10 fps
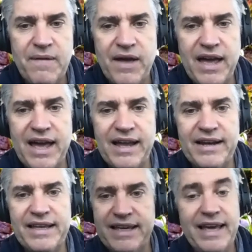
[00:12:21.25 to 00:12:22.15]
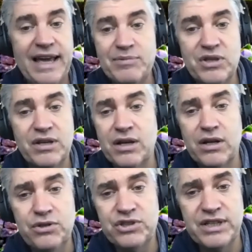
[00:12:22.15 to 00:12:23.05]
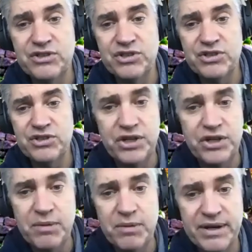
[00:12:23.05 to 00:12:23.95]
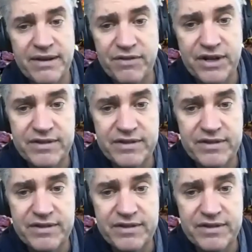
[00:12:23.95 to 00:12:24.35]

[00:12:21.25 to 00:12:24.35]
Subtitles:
And he came to the conclusion that she shouldn't have been convicted.